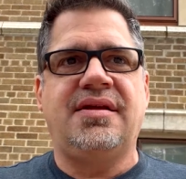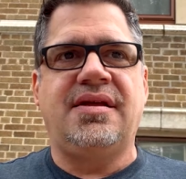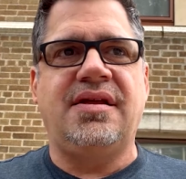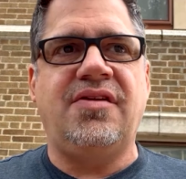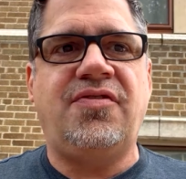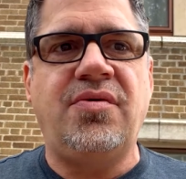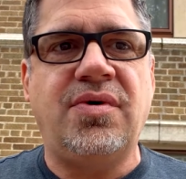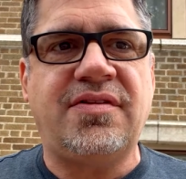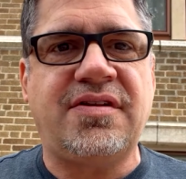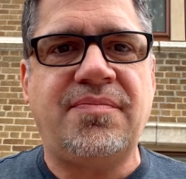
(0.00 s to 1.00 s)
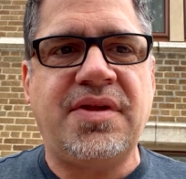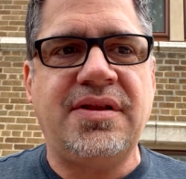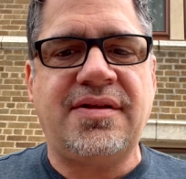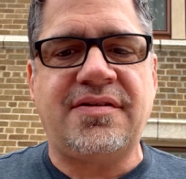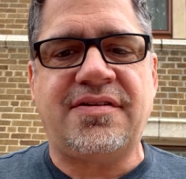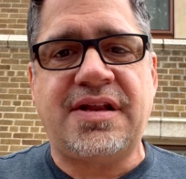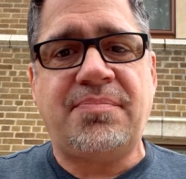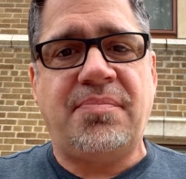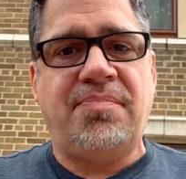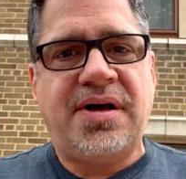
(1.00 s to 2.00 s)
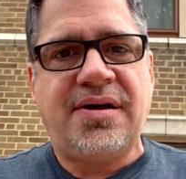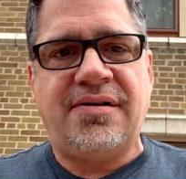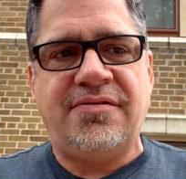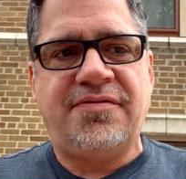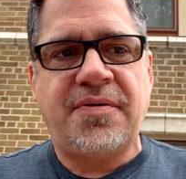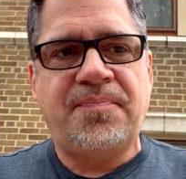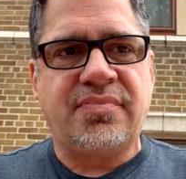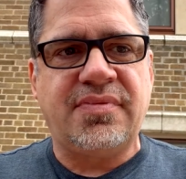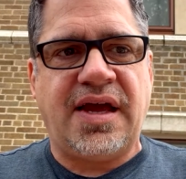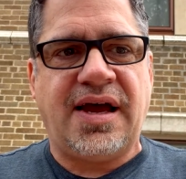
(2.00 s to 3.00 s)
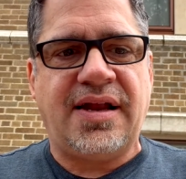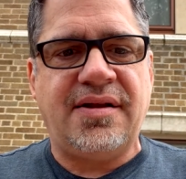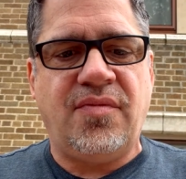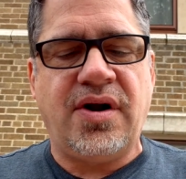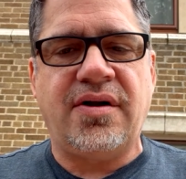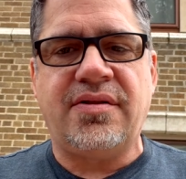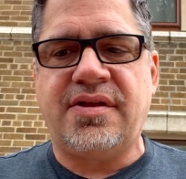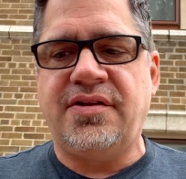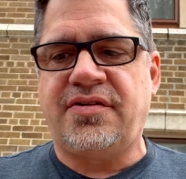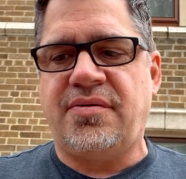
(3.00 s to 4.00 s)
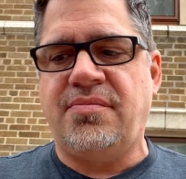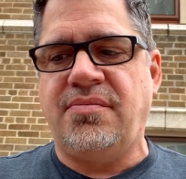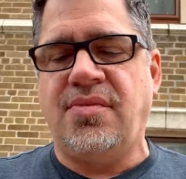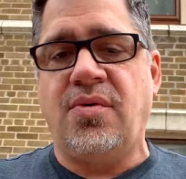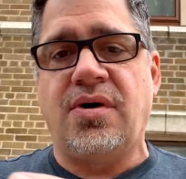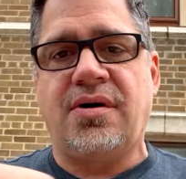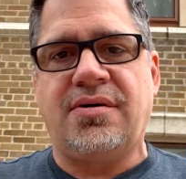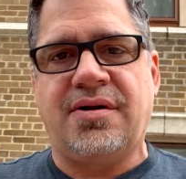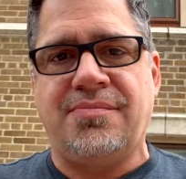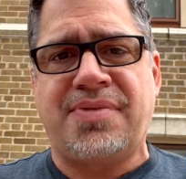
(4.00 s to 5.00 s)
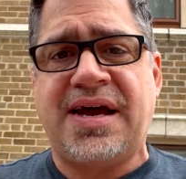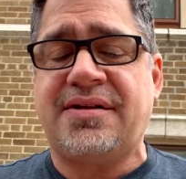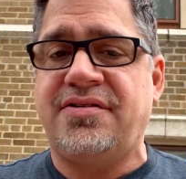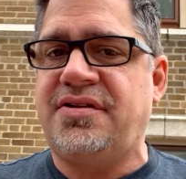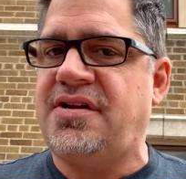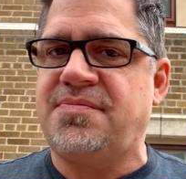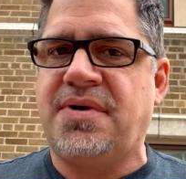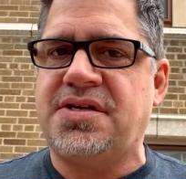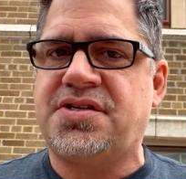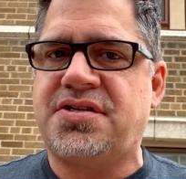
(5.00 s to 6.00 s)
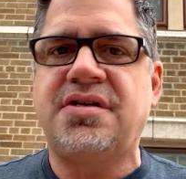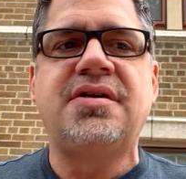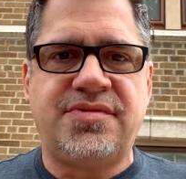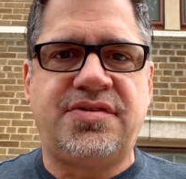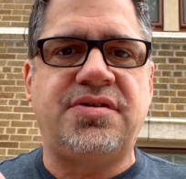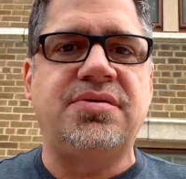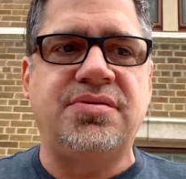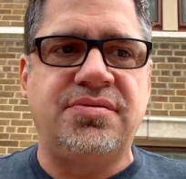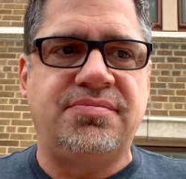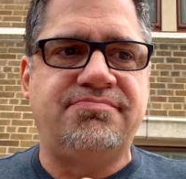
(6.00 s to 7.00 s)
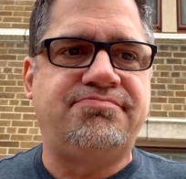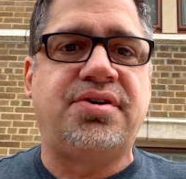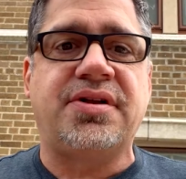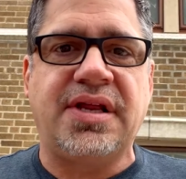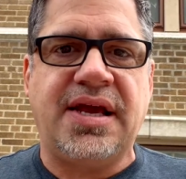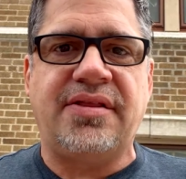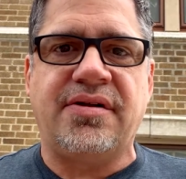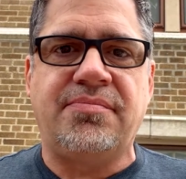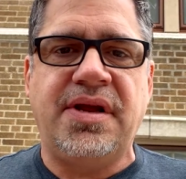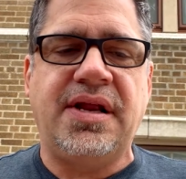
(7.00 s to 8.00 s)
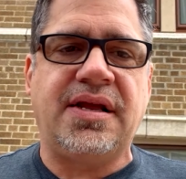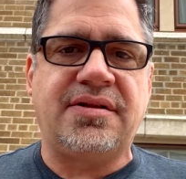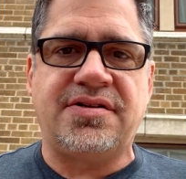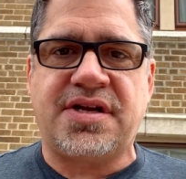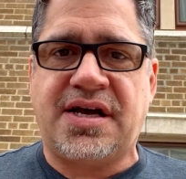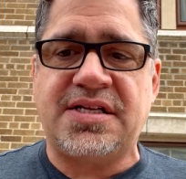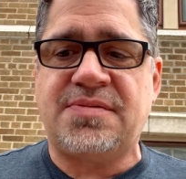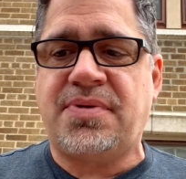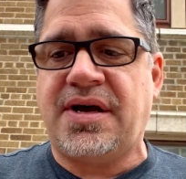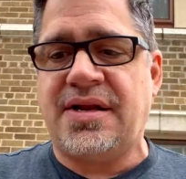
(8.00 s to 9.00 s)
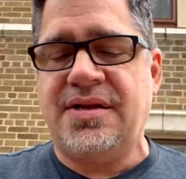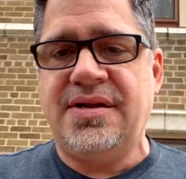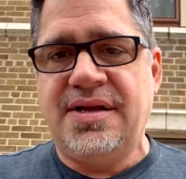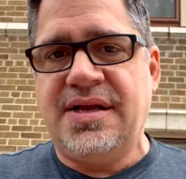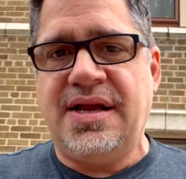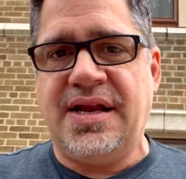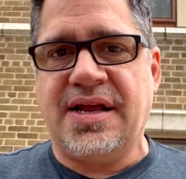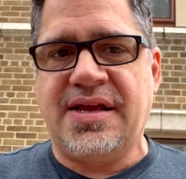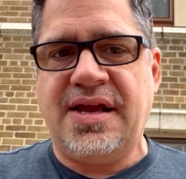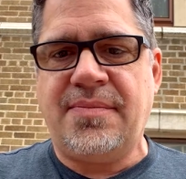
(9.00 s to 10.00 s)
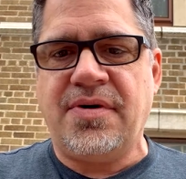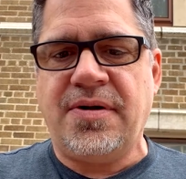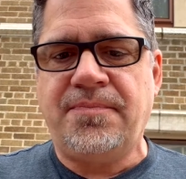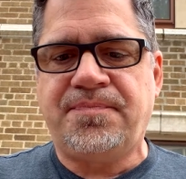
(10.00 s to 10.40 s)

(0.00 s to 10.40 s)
If you want something that's a step above that, where things are more compact, there's not as much to put together, meaning there's a hotspot and a camera